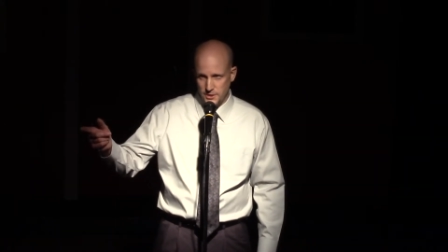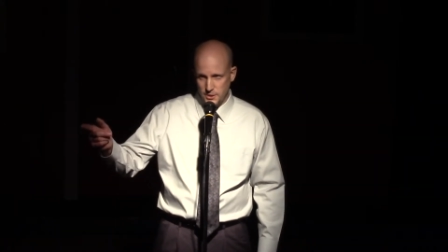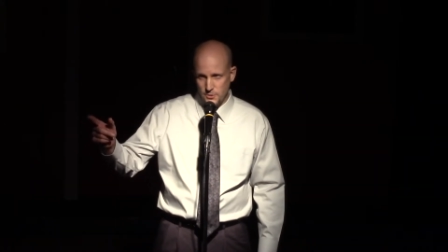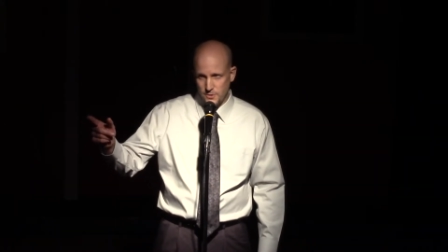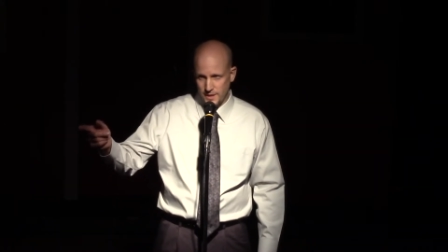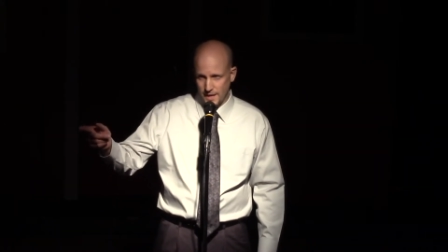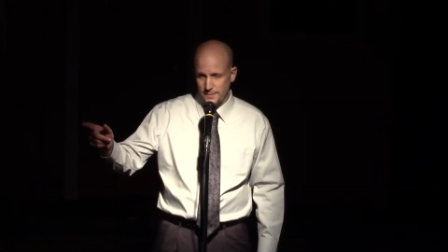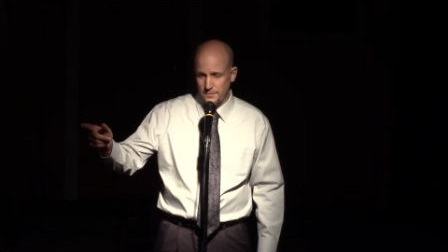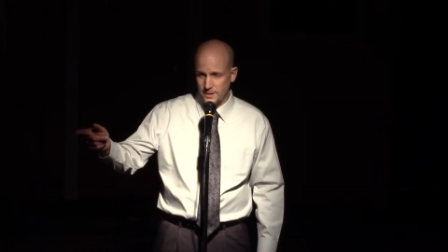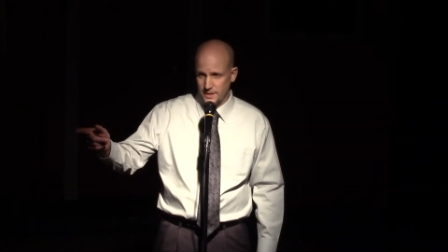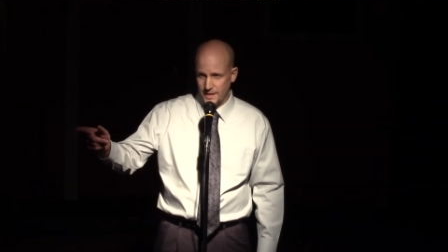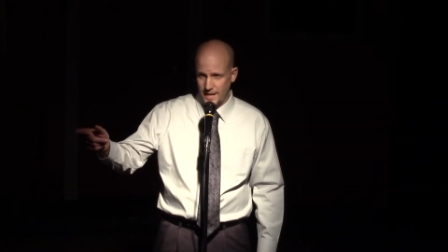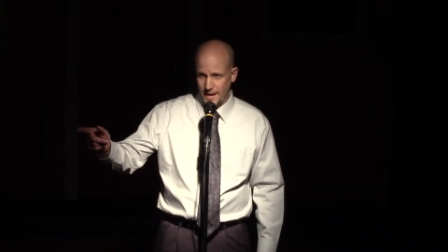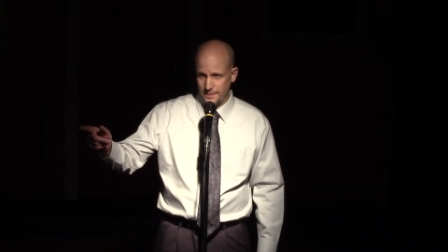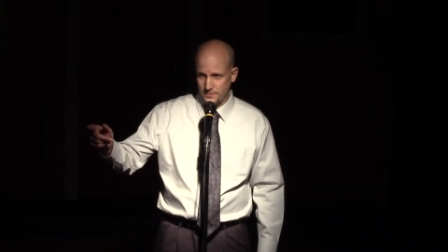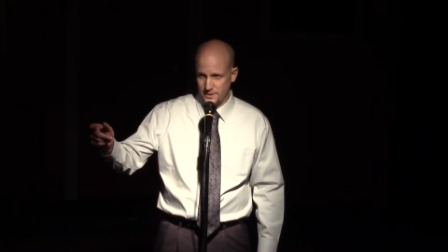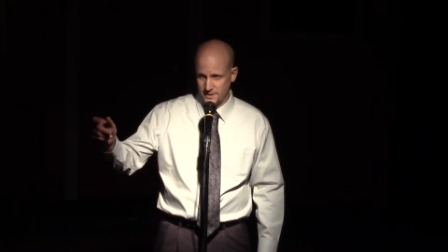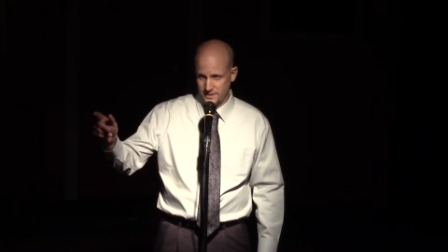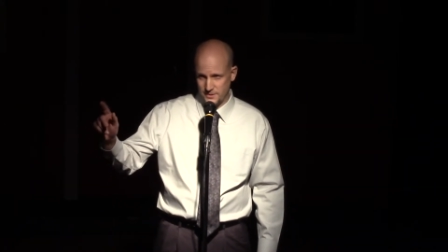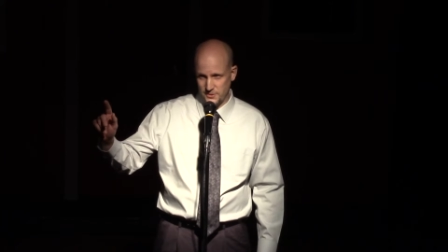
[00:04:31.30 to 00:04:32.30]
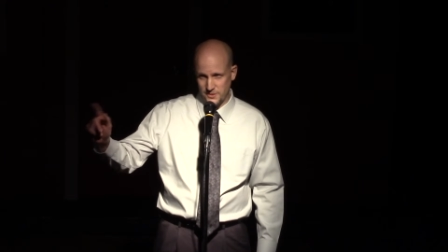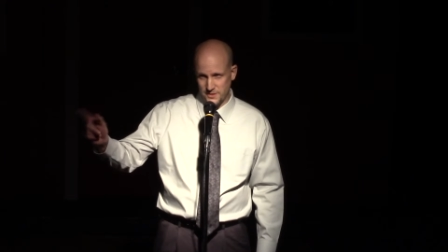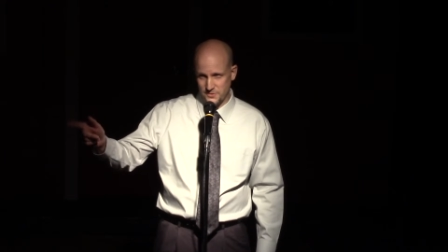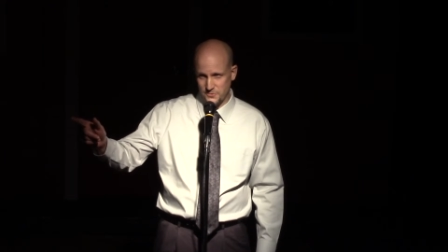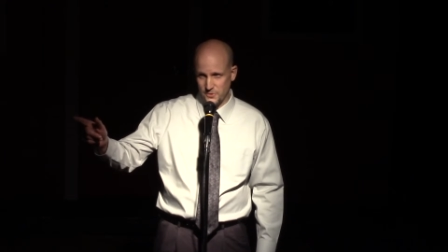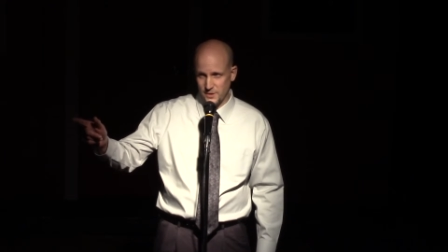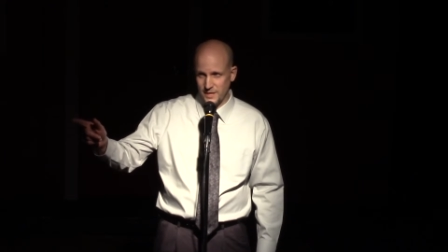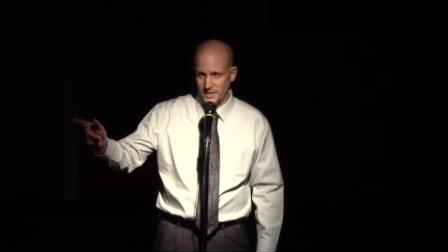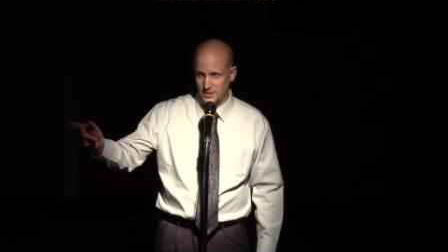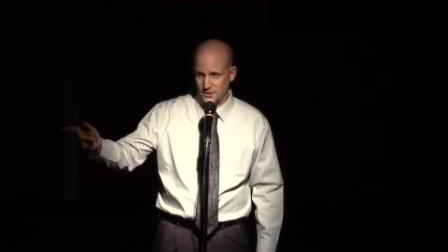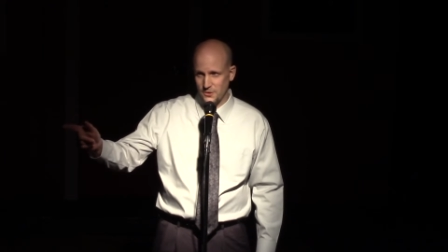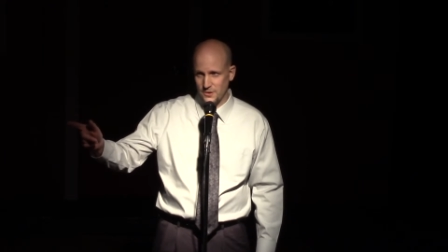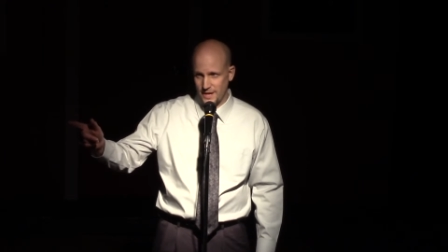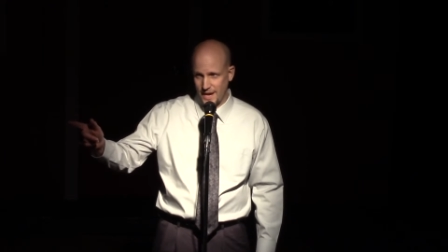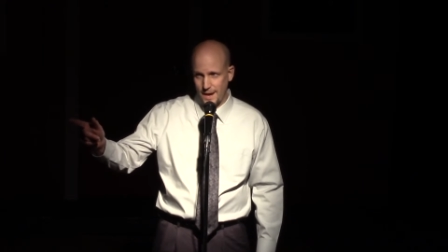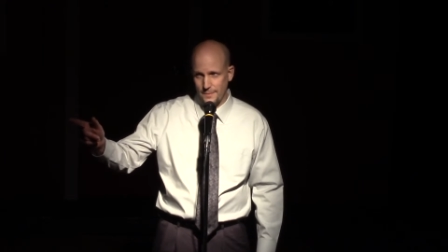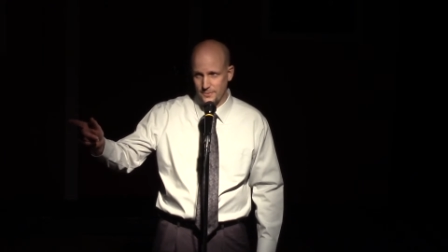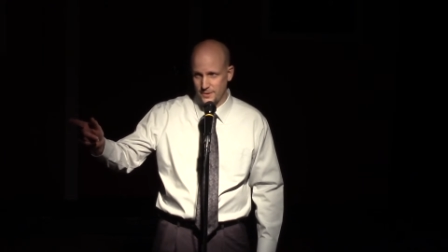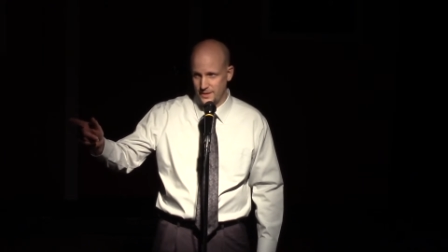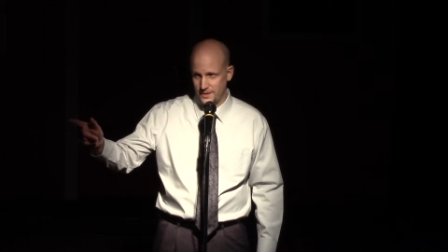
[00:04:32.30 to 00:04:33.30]
You gave me the napkin, so it's really your
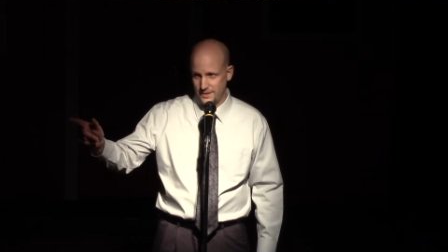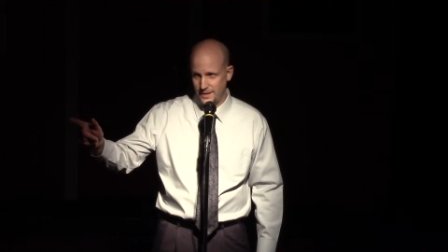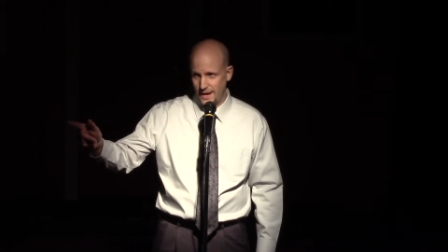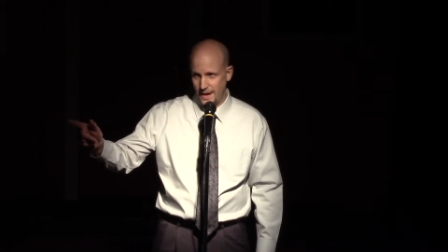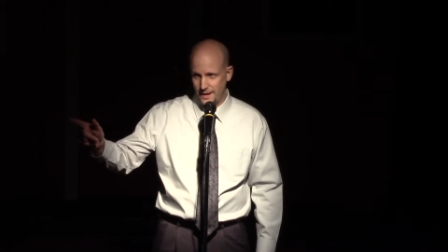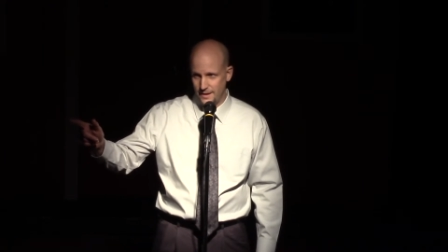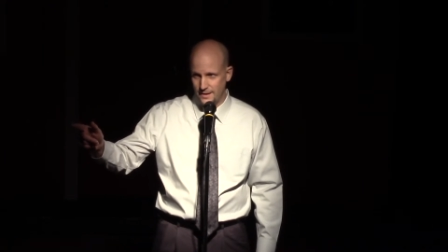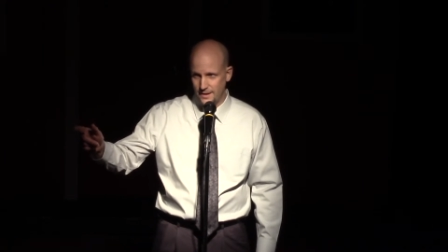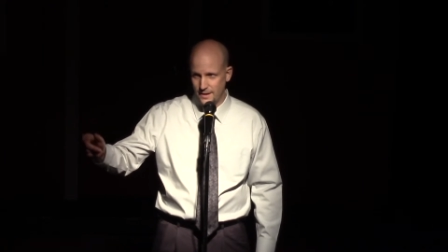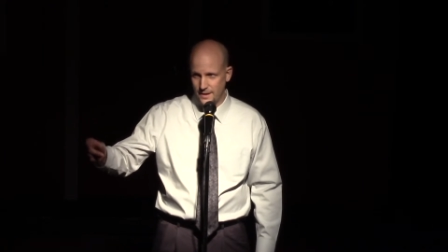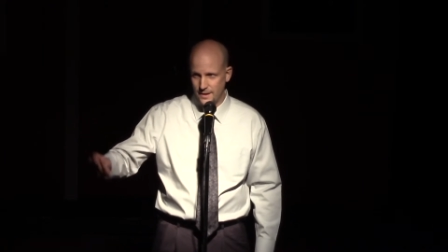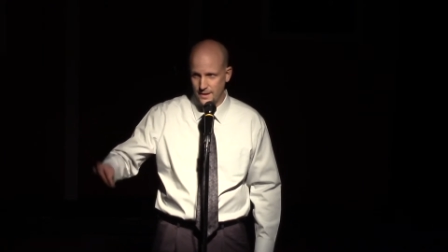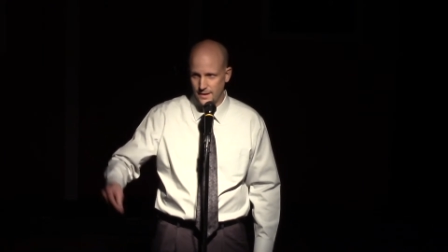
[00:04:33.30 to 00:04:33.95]
napkin, Dad.